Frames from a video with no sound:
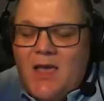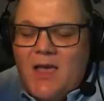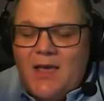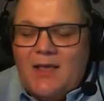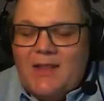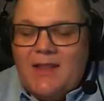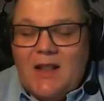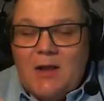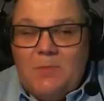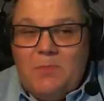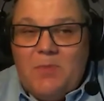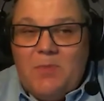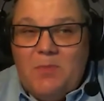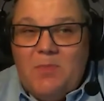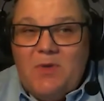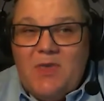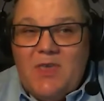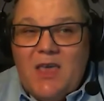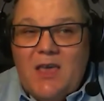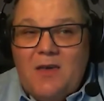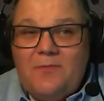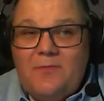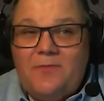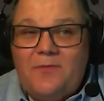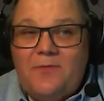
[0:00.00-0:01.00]
in
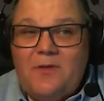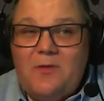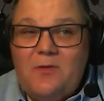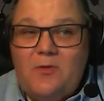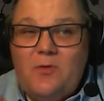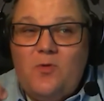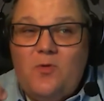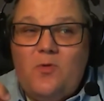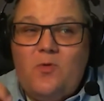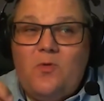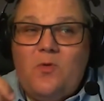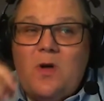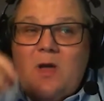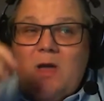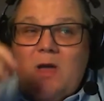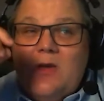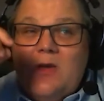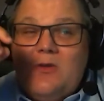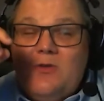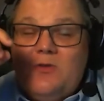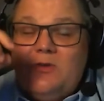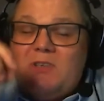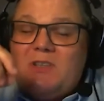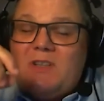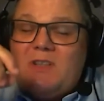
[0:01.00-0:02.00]
LPBF, you
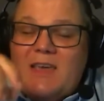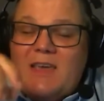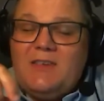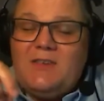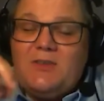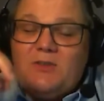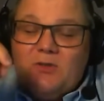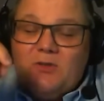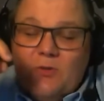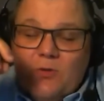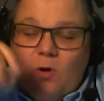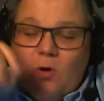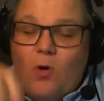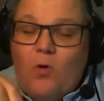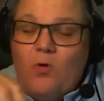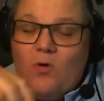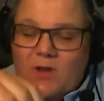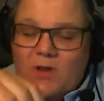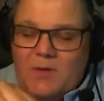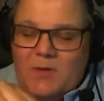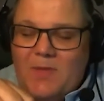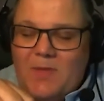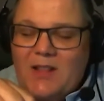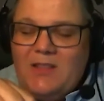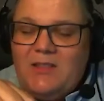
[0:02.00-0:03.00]
use a laser to
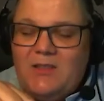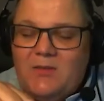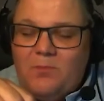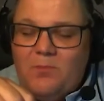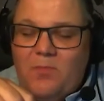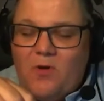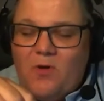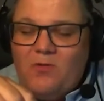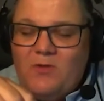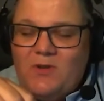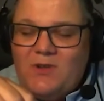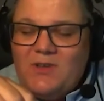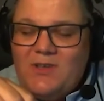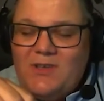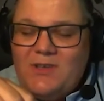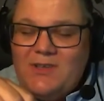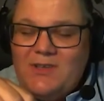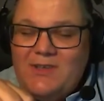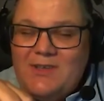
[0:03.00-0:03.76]
locally melt the powder,